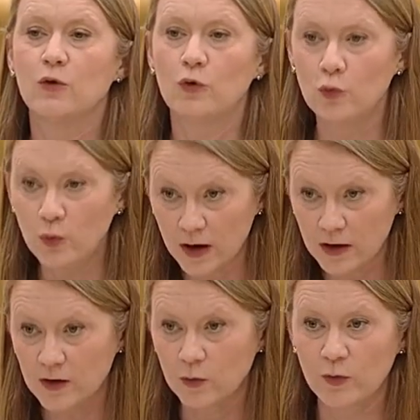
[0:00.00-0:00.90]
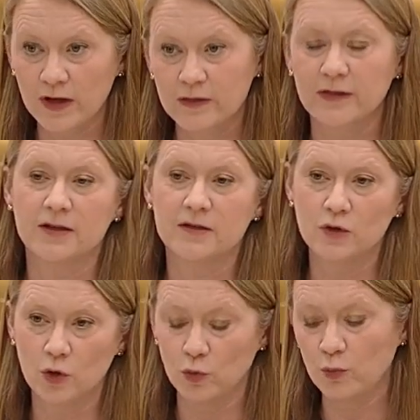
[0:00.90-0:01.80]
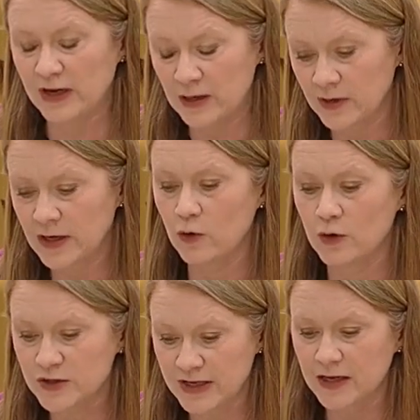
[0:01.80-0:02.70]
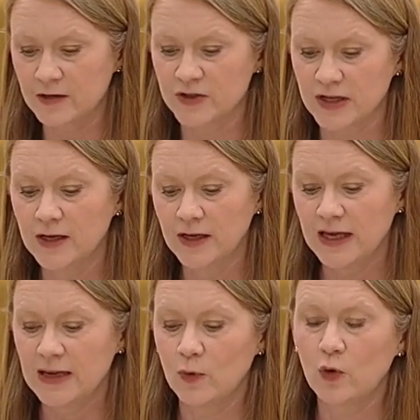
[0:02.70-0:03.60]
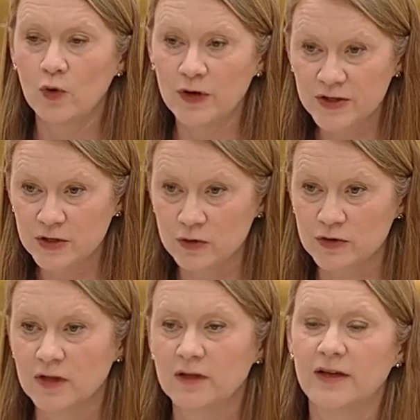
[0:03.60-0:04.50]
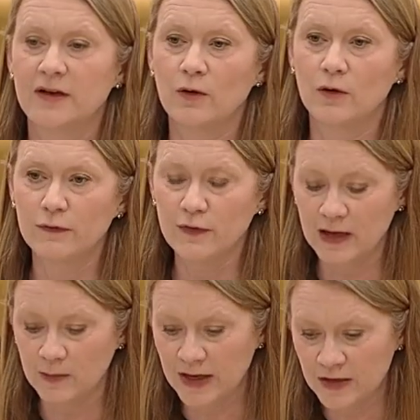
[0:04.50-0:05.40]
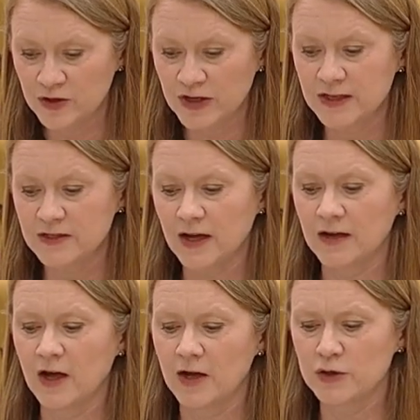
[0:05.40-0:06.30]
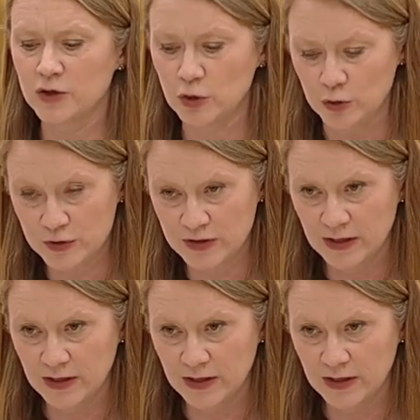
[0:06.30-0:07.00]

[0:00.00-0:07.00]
who work with a school, primary or secondary, on issues that are of interest and use.